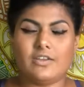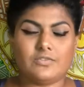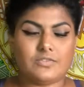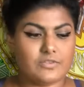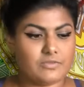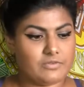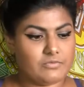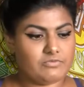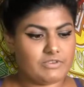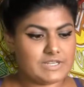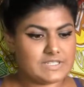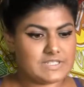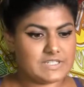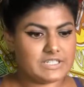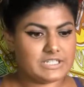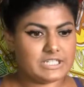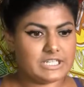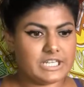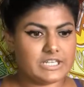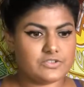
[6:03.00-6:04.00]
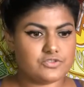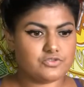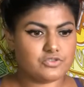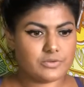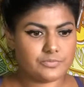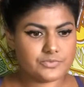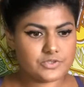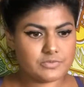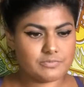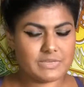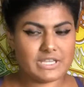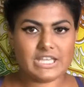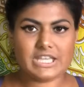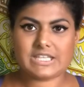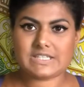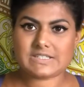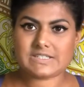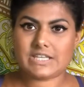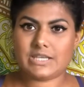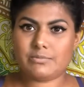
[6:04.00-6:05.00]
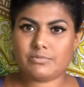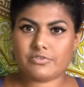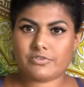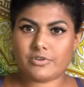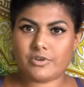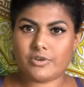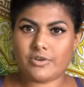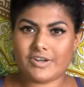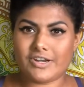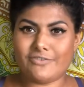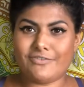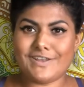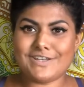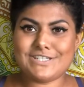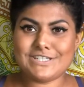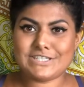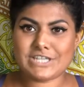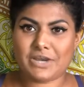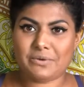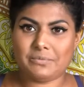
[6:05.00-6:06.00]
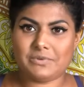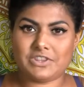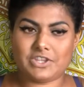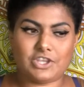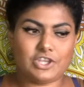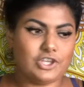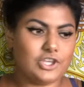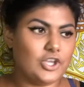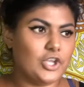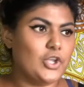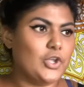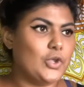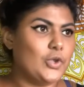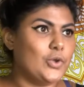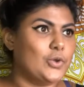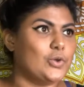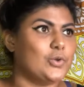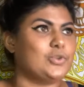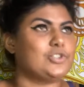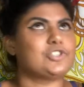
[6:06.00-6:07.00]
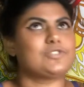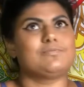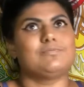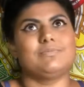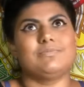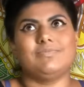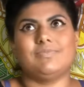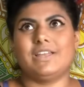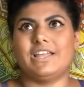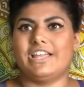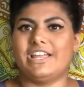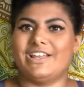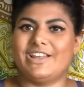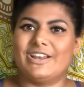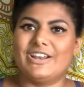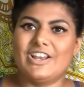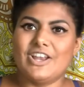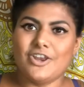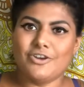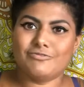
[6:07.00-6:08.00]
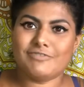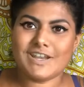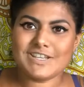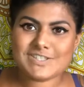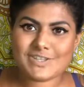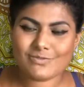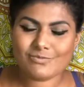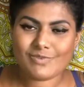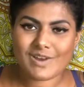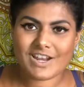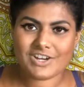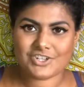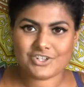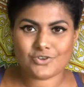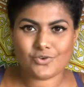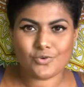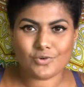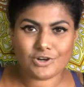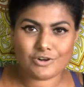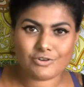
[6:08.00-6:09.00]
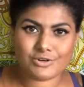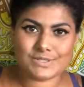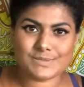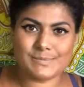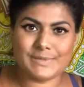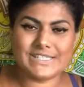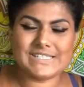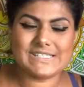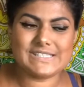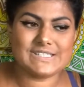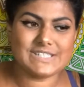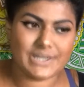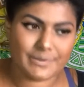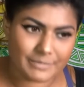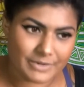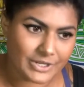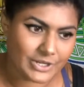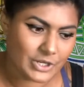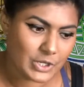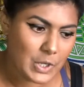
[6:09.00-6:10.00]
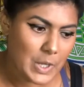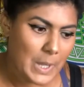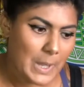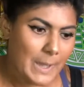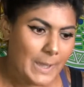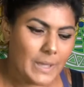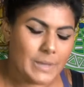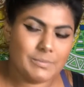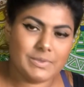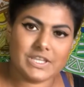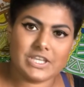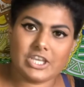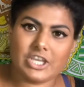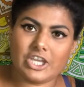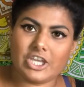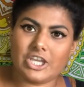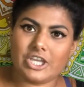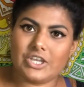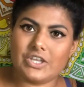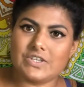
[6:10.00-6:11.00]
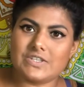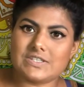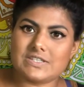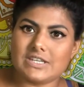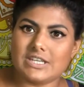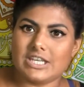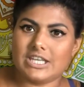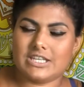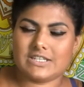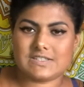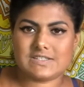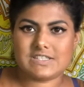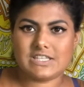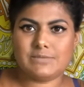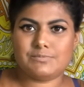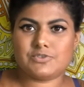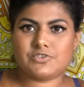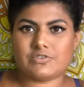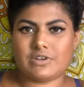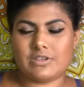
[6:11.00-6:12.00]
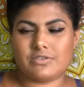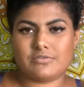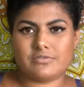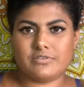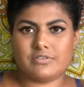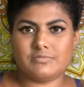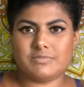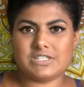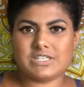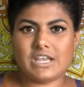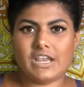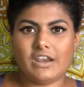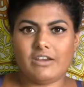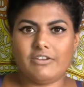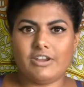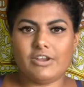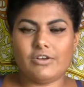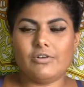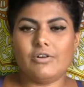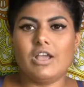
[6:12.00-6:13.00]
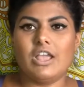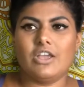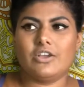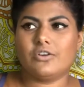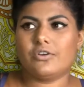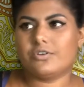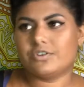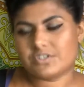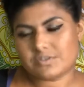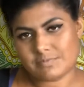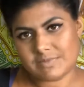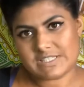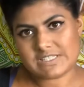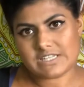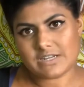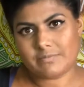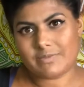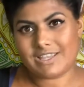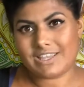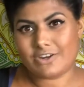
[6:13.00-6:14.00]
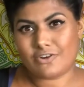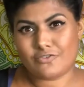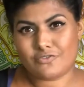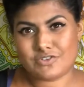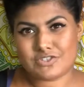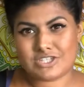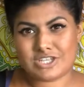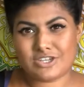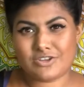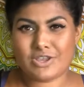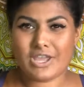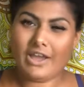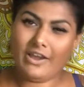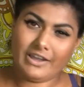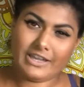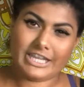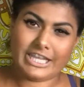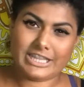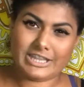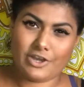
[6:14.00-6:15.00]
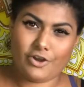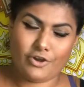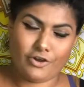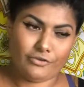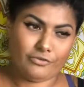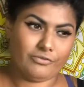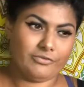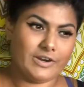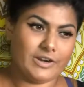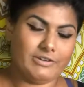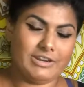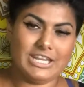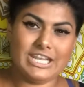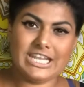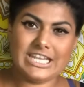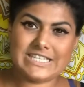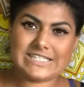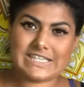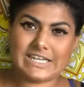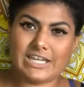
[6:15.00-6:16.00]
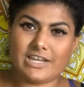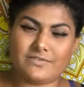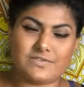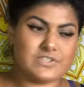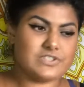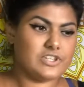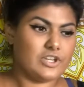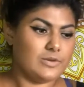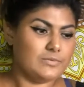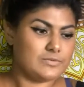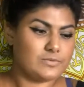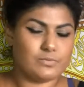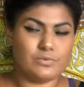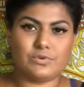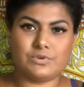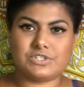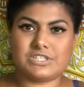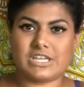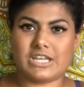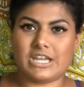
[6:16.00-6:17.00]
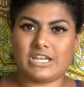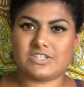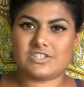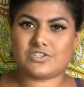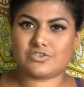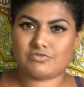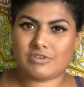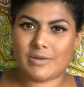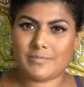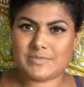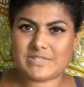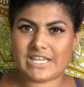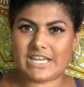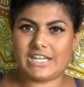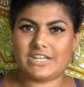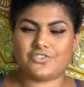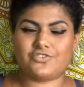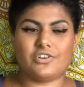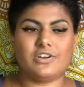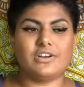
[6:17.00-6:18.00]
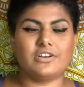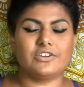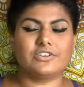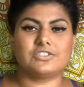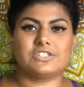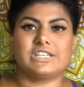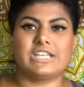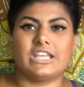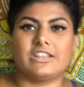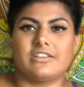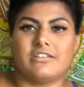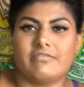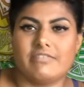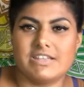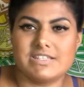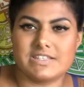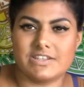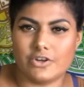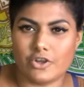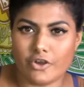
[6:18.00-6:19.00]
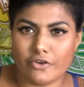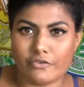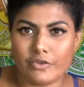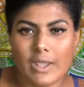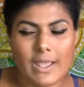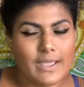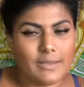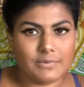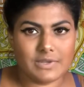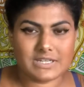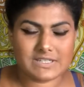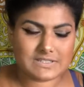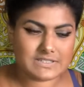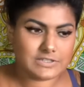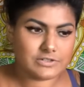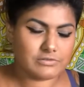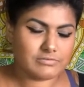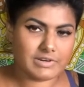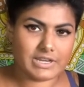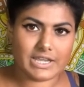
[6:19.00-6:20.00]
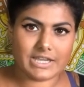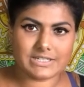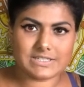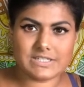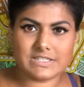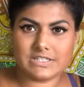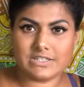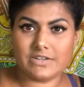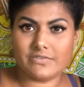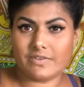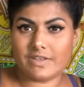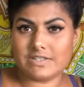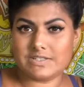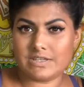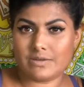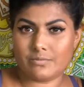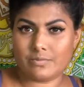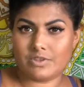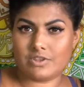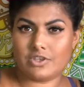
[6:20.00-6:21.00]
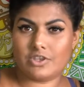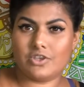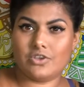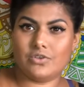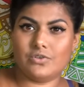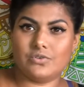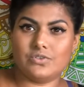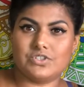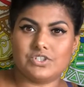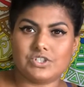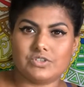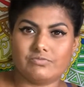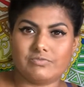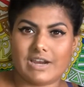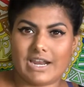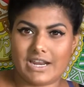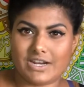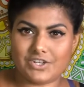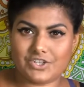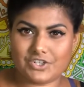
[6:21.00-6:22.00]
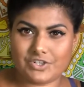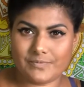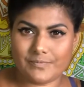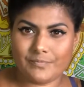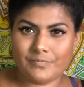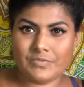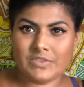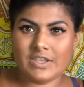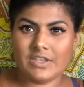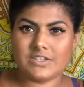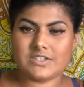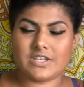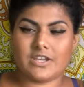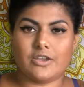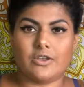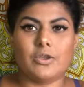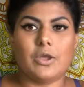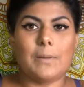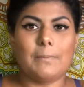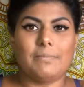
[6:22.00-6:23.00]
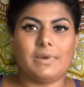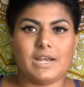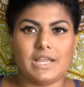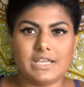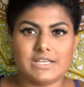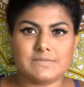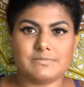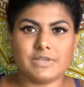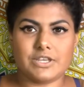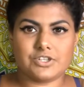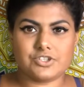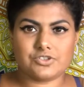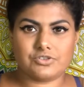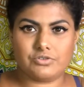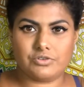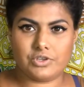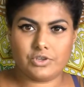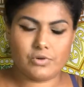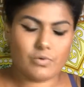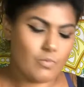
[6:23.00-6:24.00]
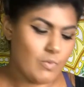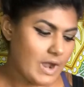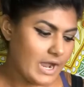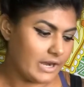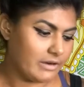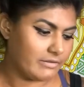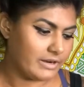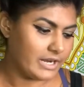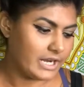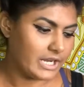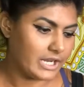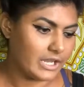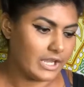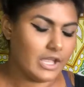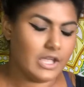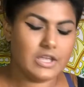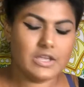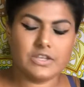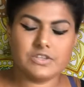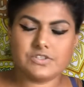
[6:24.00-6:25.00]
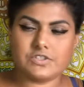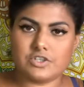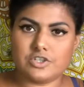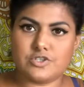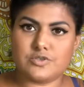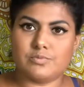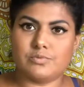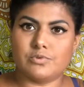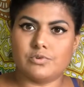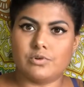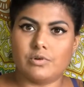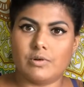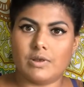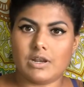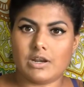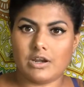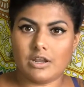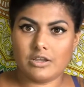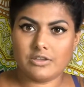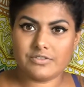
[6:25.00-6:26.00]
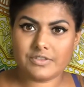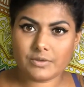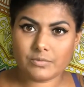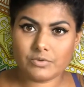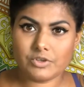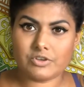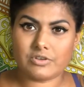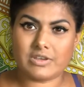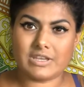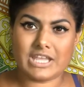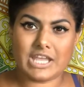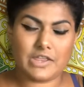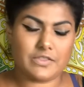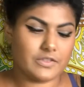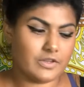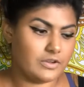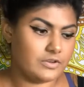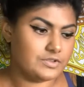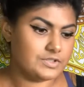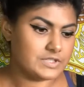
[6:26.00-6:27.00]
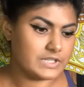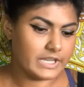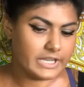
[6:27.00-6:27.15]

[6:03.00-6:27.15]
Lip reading: the resin has dropped on me, it seeped through, and I've ended up with a huge resin rash all across my stomach because it seeped straight through the material, gone onto my stomach, and obviously you can't get that off very easily. I've soaked water, scrubbed at it, trying to get that resin off, but it still reacted and I've ended up with a huge rash. So please make sure you're wearing suitable clothing. You can get those